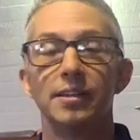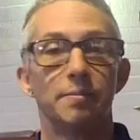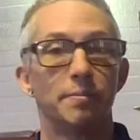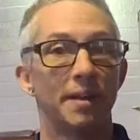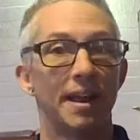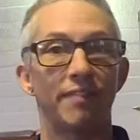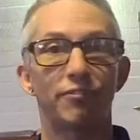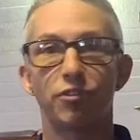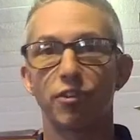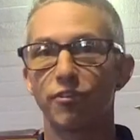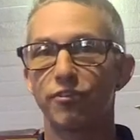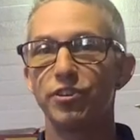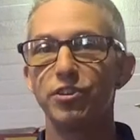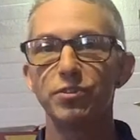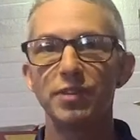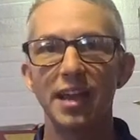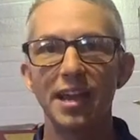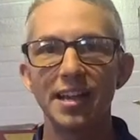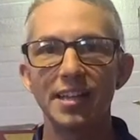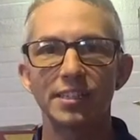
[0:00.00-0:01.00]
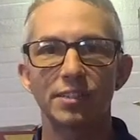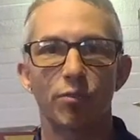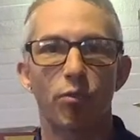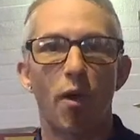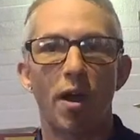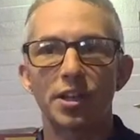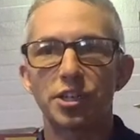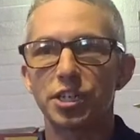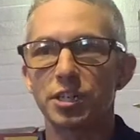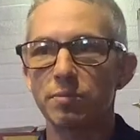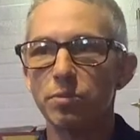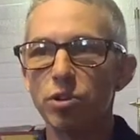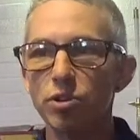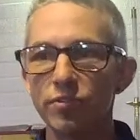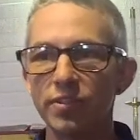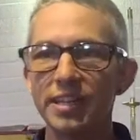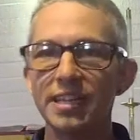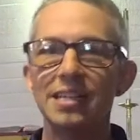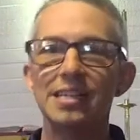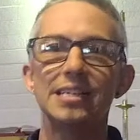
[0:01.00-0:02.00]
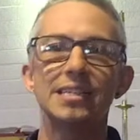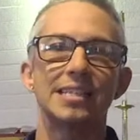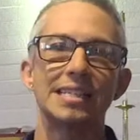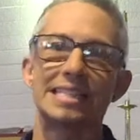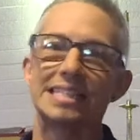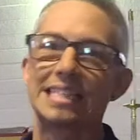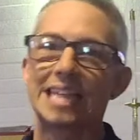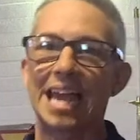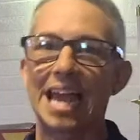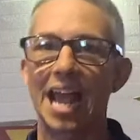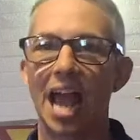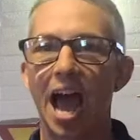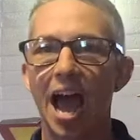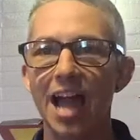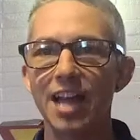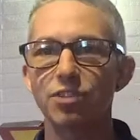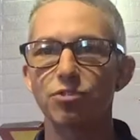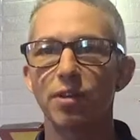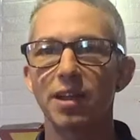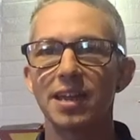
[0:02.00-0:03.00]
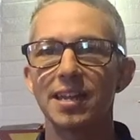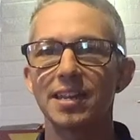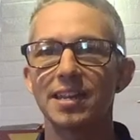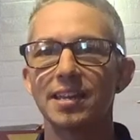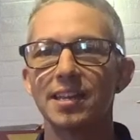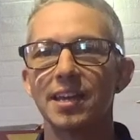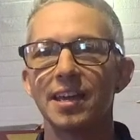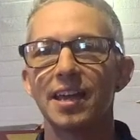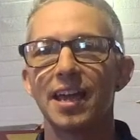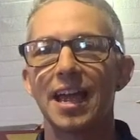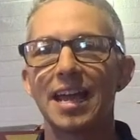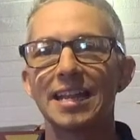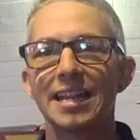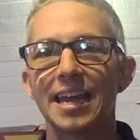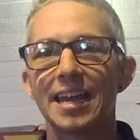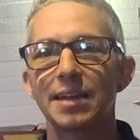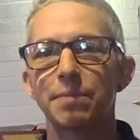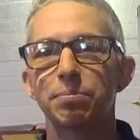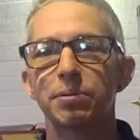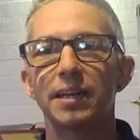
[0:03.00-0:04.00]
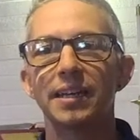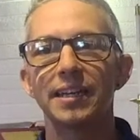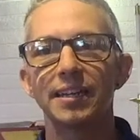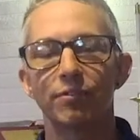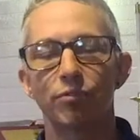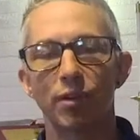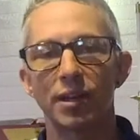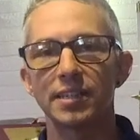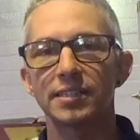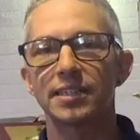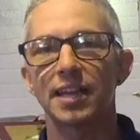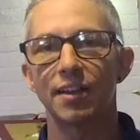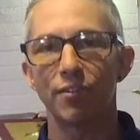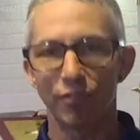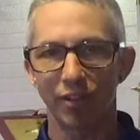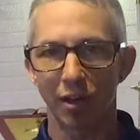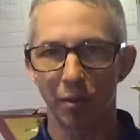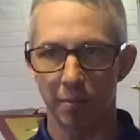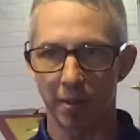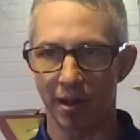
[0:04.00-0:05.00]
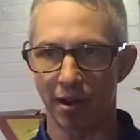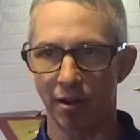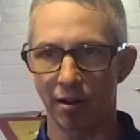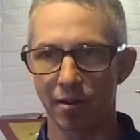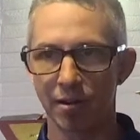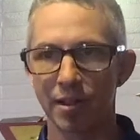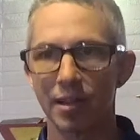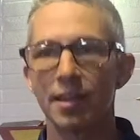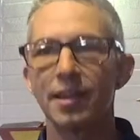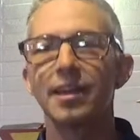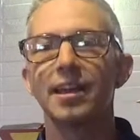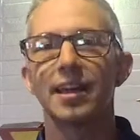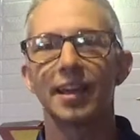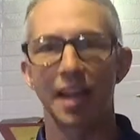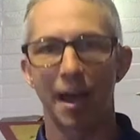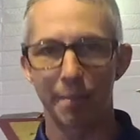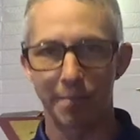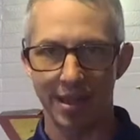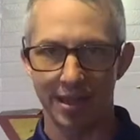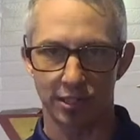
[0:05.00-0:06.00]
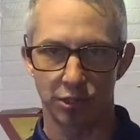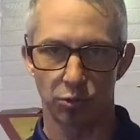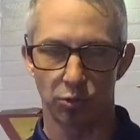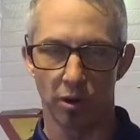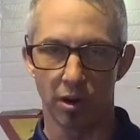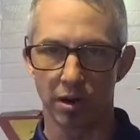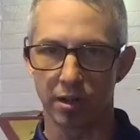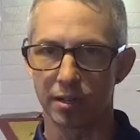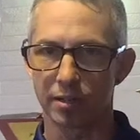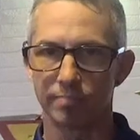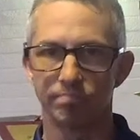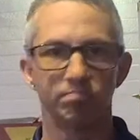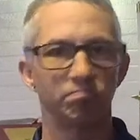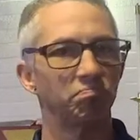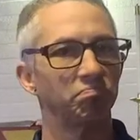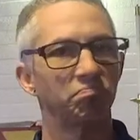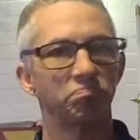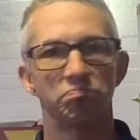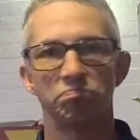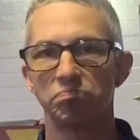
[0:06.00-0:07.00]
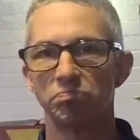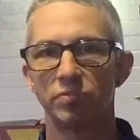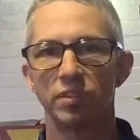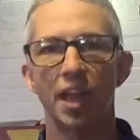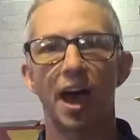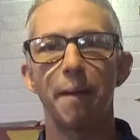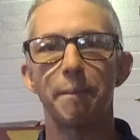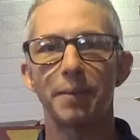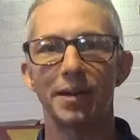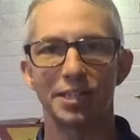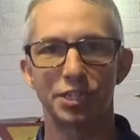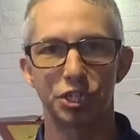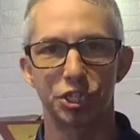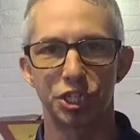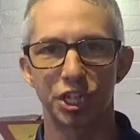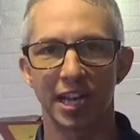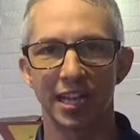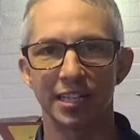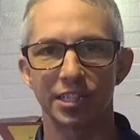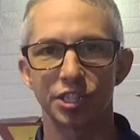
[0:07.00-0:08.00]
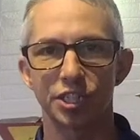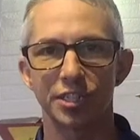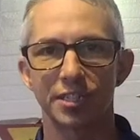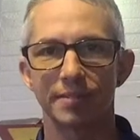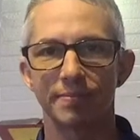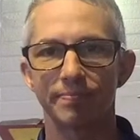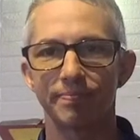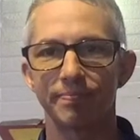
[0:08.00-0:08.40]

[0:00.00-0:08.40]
But after a few days of watching movies and staying hydrated and getting plenty of rest, I felt better and got back to work. Not much changed.